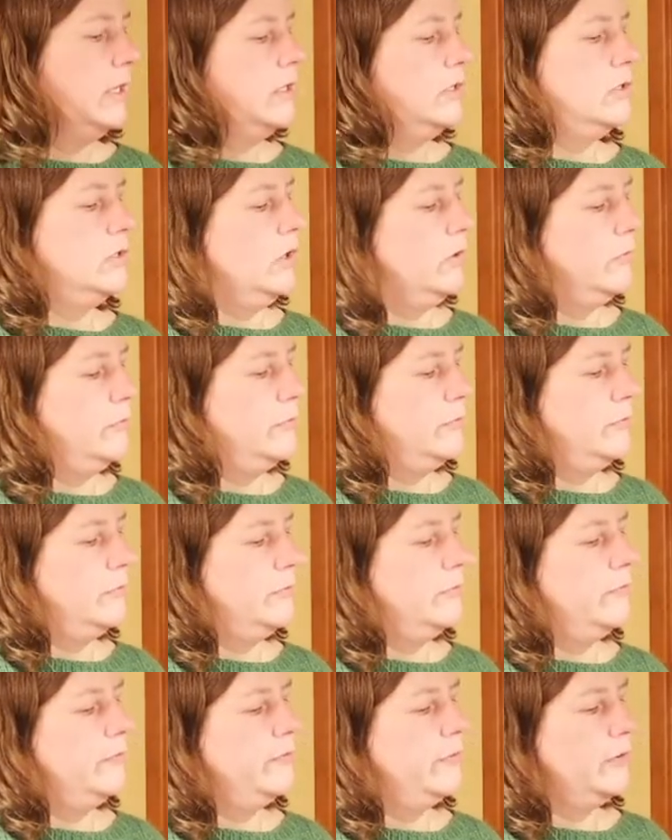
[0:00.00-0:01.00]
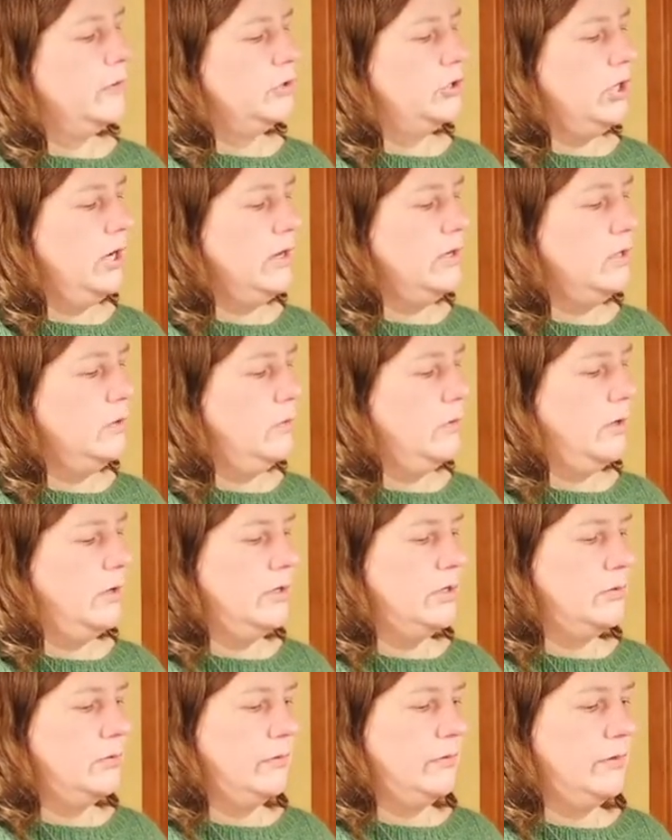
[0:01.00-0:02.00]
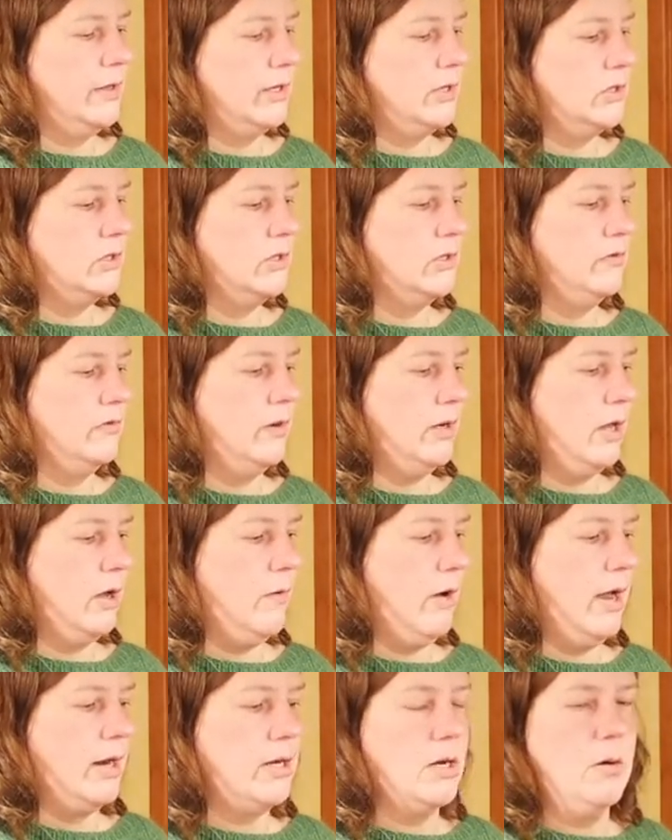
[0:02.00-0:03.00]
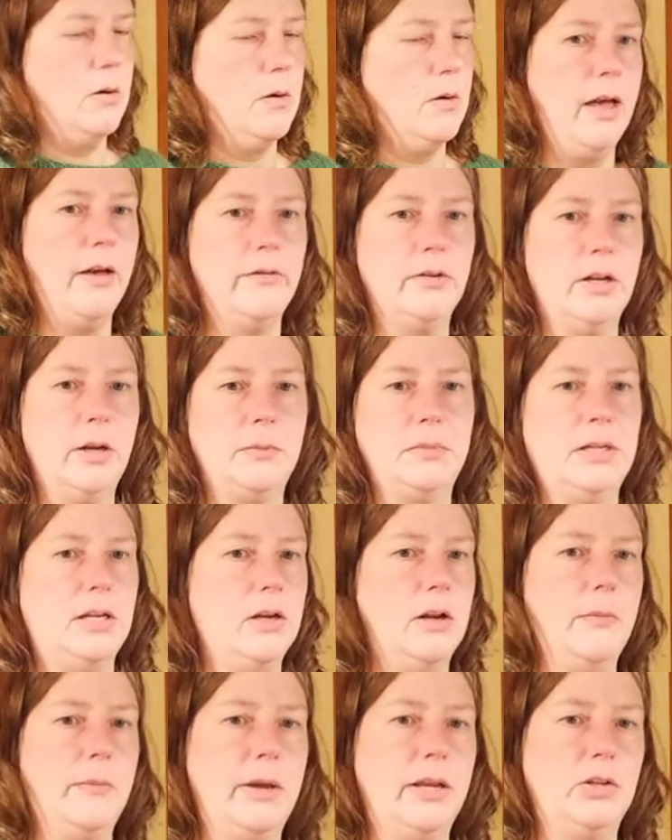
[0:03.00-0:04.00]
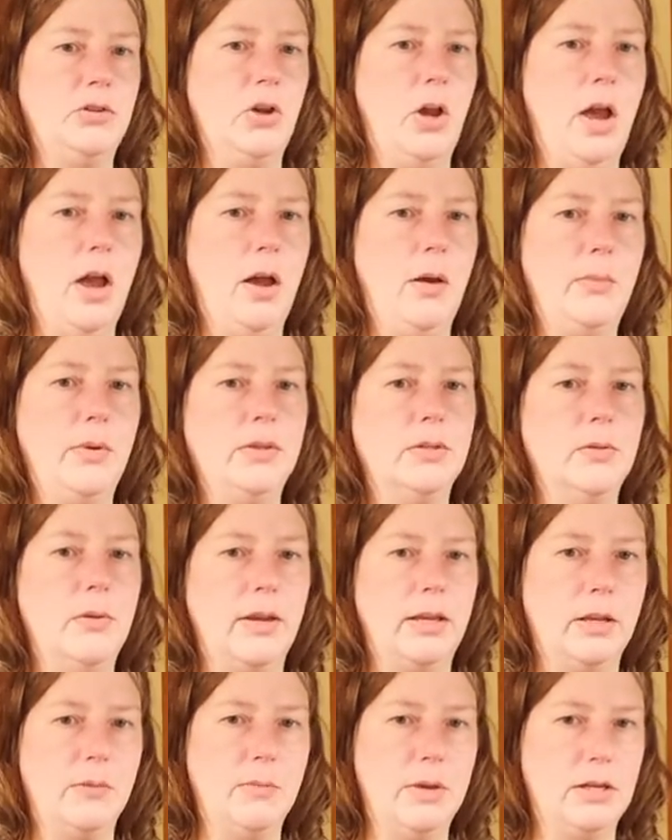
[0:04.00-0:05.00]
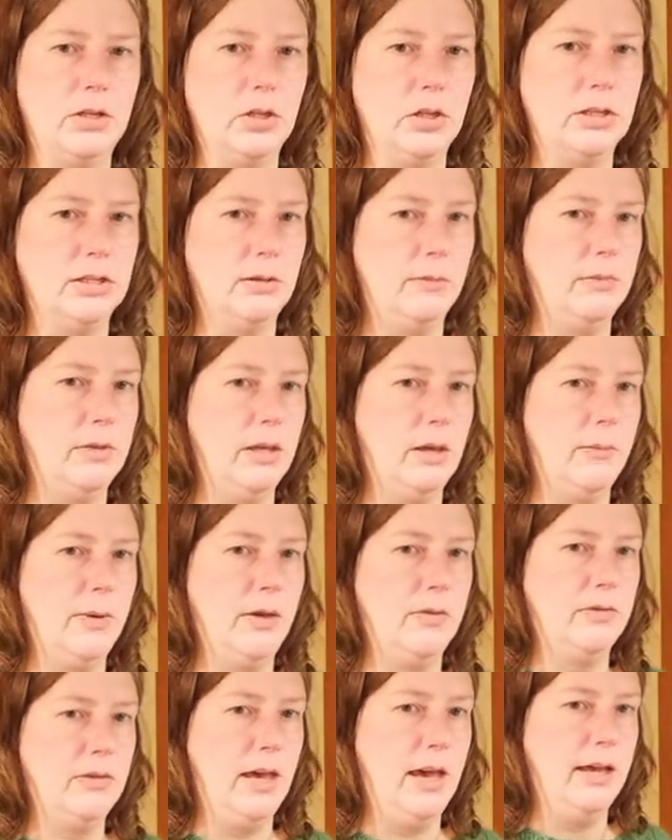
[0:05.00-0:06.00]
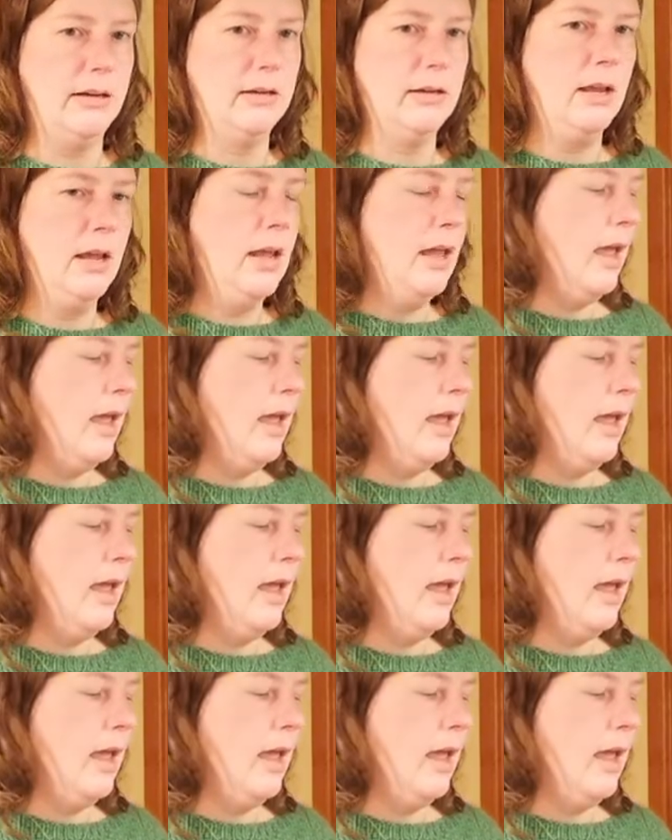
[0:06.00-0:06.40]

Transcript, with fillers: So for January's reflections video, I know I'll have an update on my job, and so I can mention something about that.